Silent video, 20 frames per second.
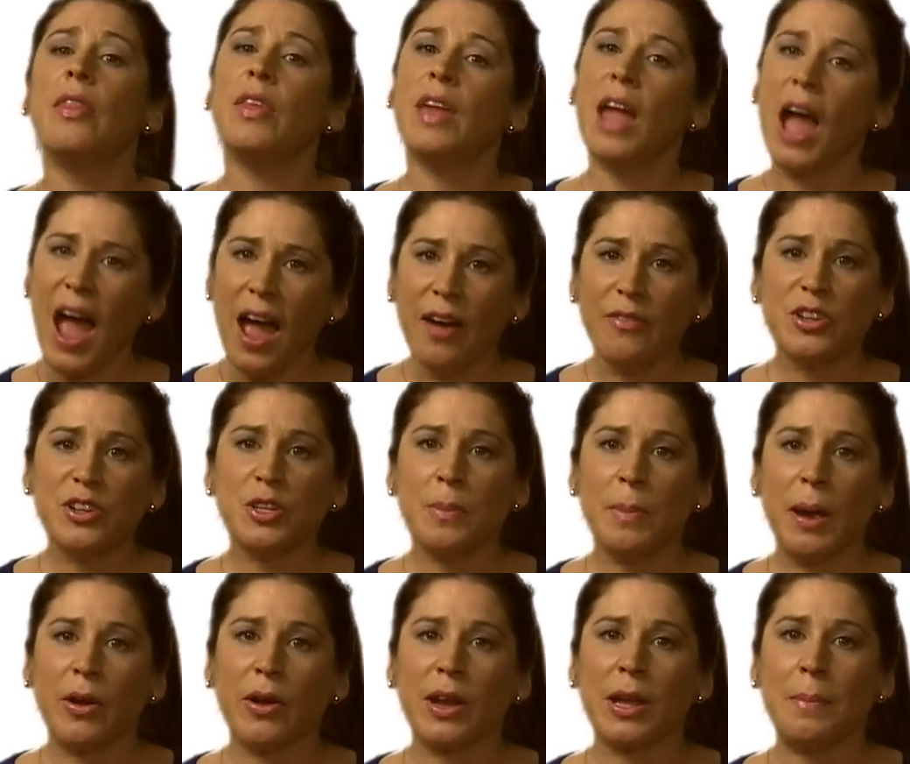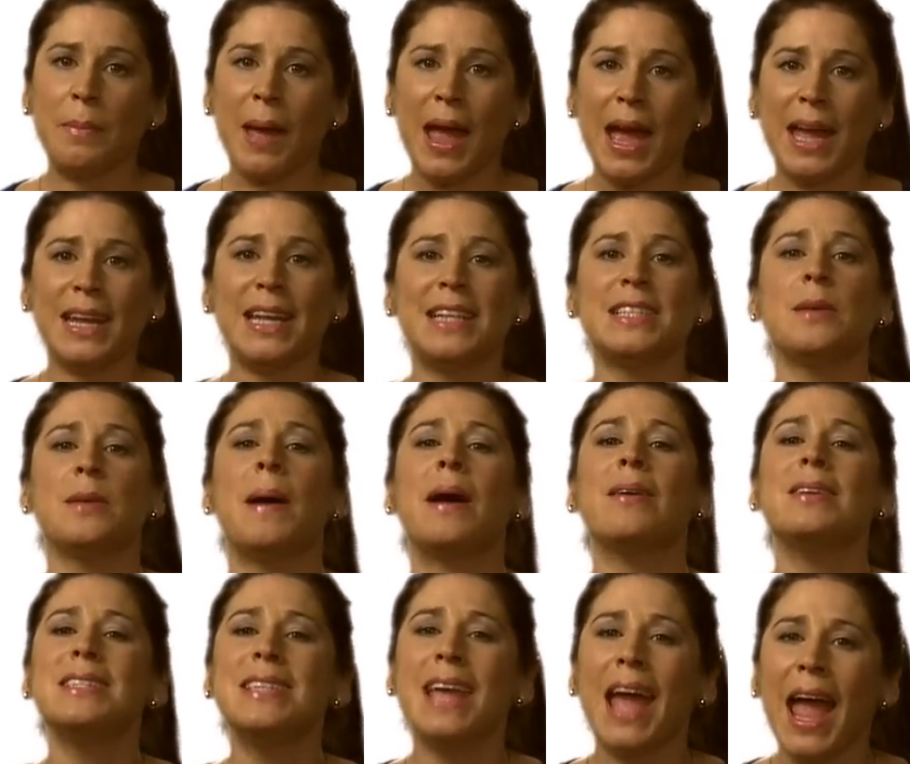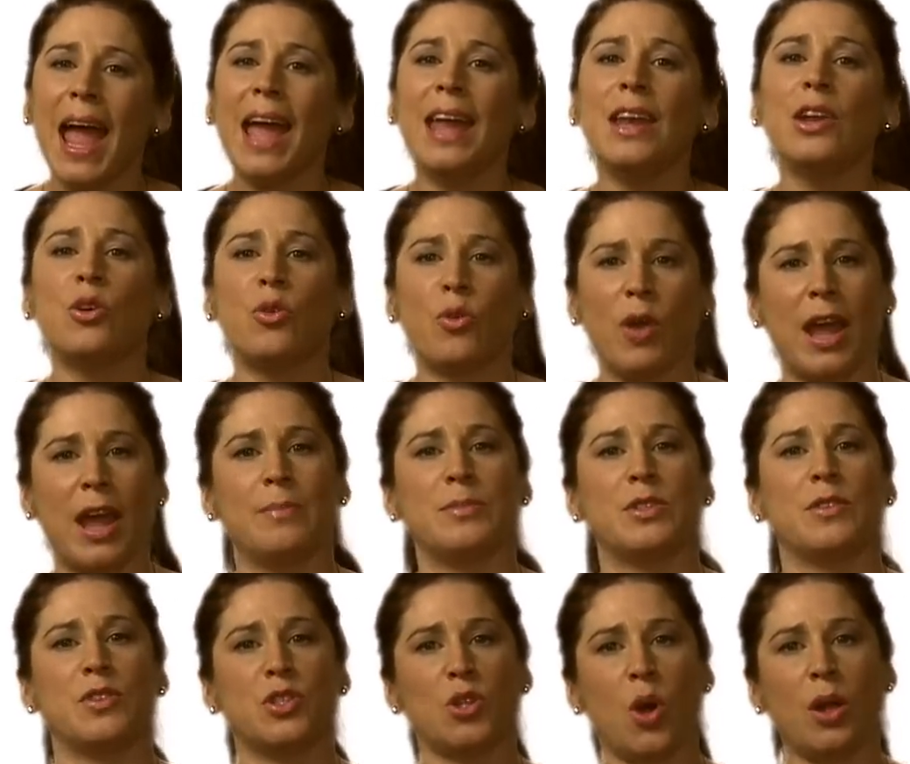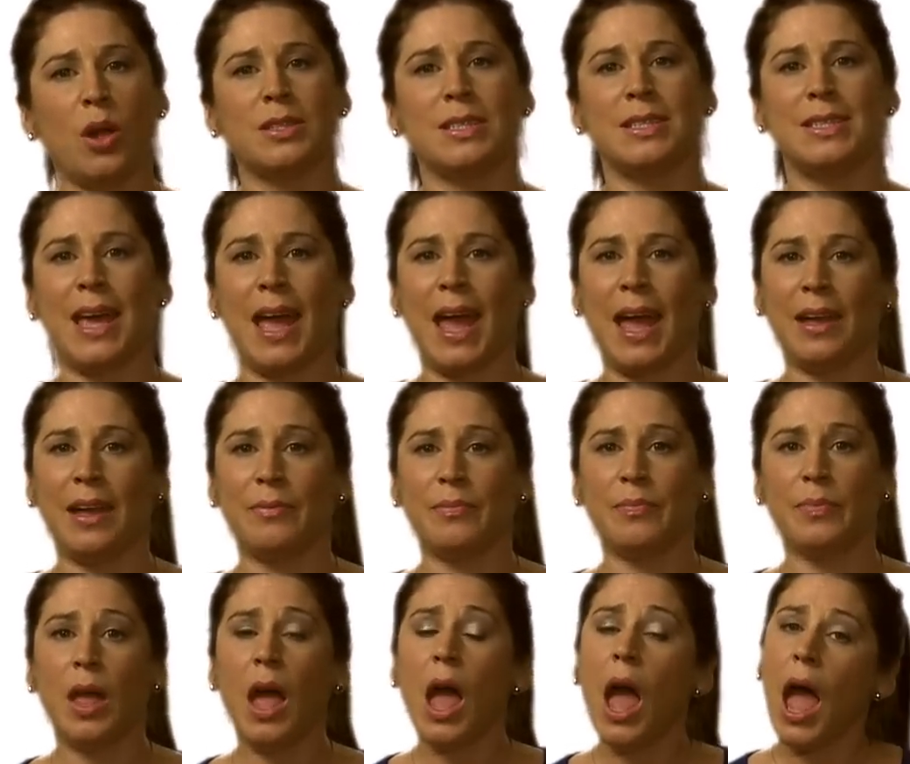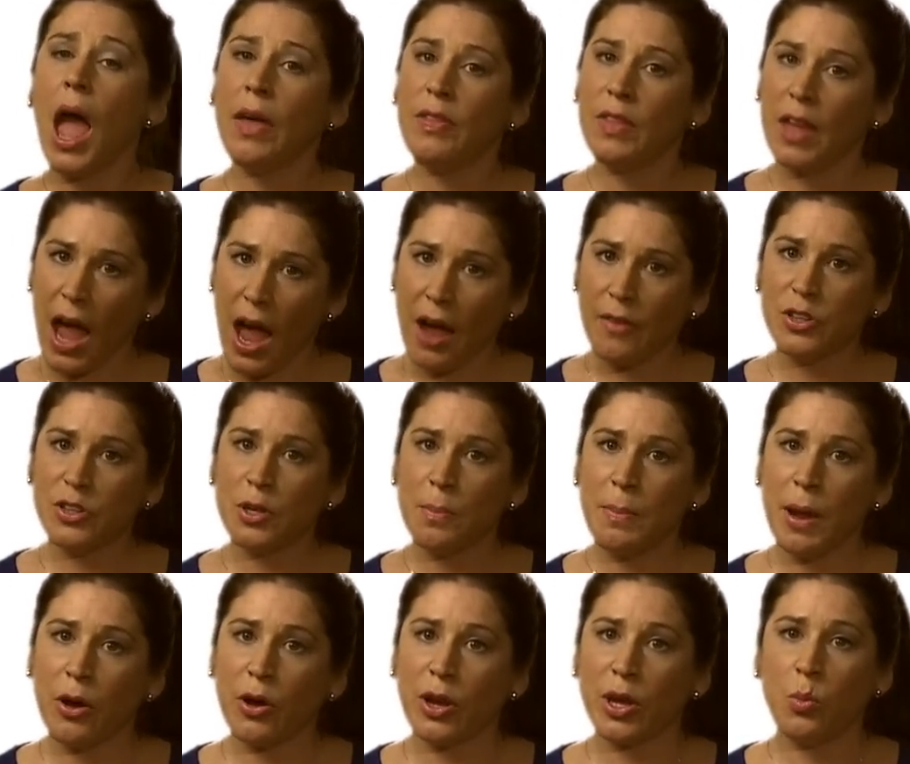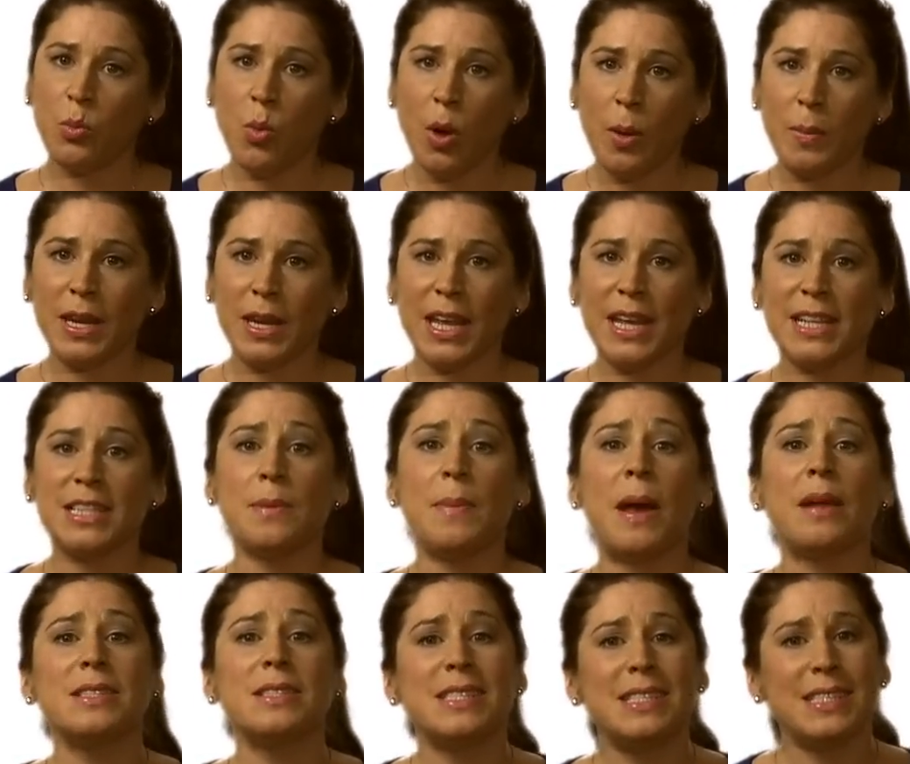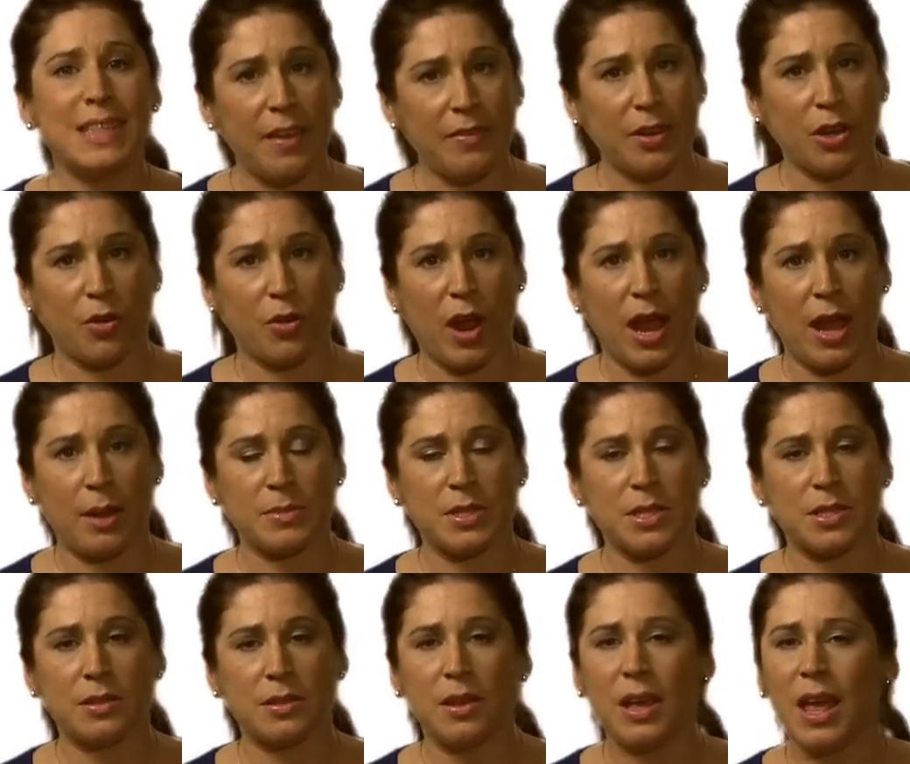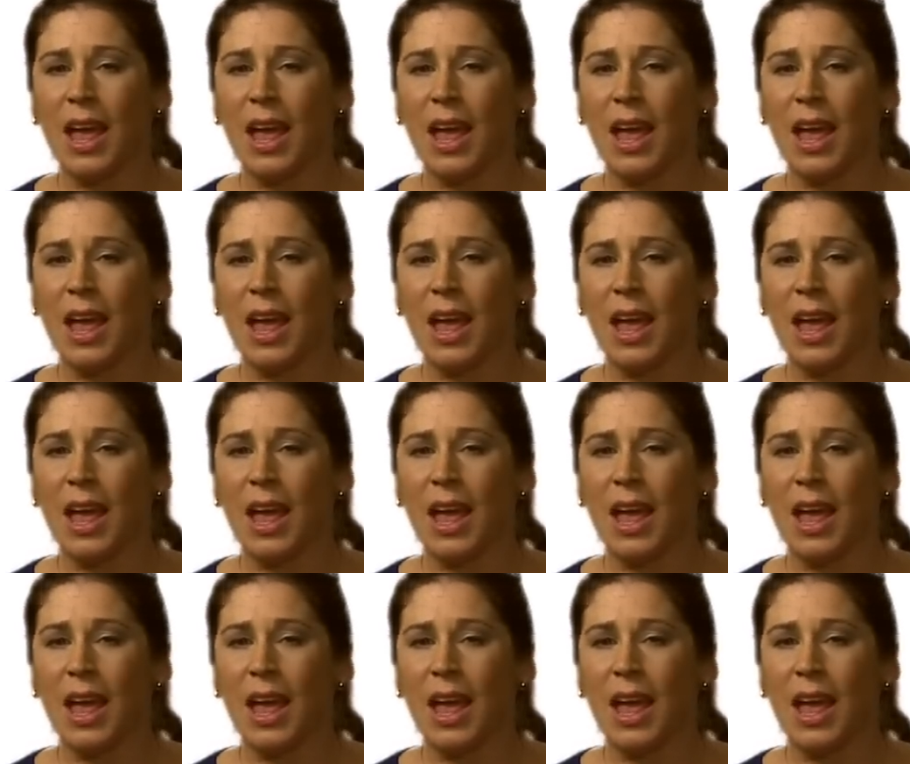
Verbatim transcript: The average American man eats about 10 grams of salt a day, and the average American woman eats about 7 grams.